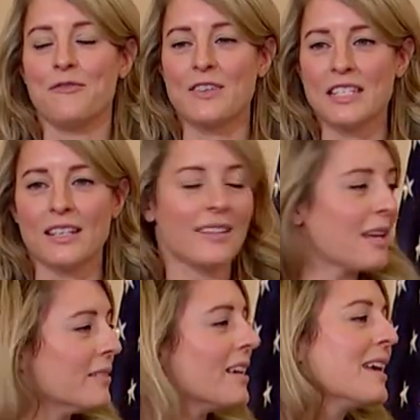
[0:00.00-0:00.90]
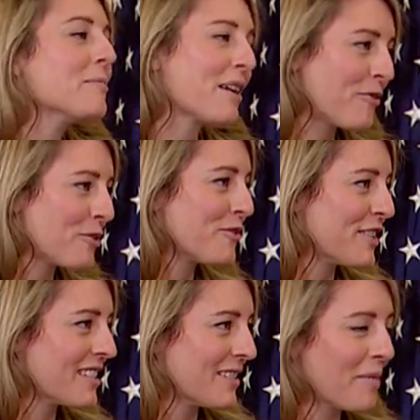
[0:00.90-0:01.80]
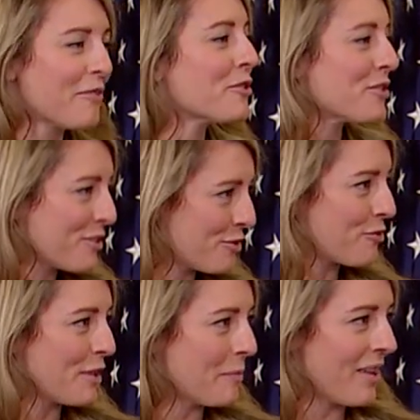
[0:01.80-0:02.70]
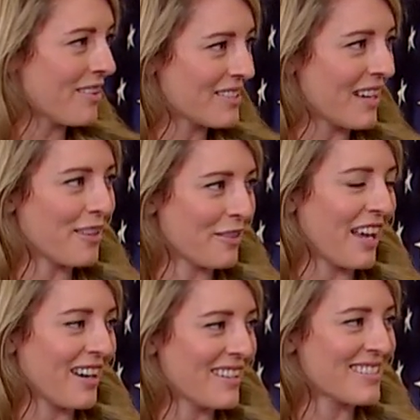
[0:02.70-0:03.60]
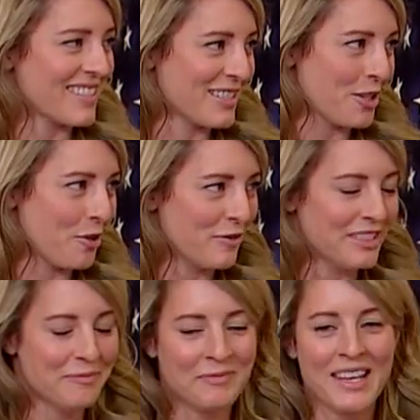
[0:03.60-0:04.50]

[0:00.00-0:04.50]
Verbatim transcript: visit, and my first trip outside of Canada since COVID.